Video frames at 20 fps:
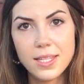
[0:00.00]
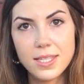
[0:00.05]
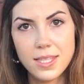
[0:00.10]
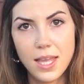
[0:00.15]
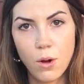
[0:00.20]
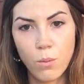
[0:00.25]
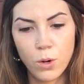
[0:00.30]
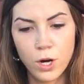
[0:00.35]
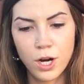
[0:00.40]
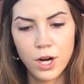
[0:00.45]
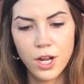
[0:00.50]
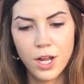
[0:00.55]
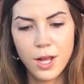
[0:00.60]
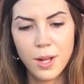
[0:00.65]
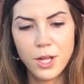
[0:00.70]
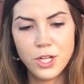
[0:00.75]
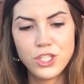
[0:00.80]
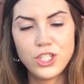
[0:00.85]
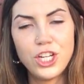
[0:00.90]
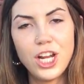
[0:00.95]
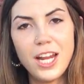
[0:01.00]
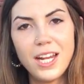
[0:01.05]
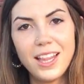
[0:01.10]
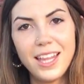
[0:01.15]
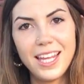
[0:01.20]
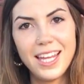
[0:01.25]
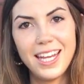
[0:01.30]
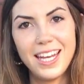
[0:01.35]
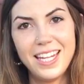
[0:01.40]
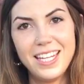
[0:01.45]
It's that we're
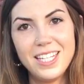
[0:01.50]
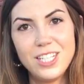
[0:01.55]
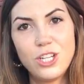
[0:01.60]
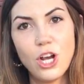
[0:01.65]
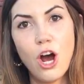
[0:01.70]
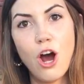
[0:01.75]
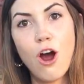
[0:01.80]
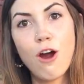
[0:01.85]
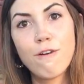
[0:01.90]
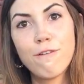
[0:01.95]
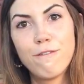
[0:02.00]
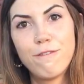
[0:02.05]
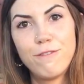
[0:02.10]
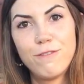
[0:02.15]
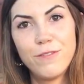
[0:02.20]
channeling it into our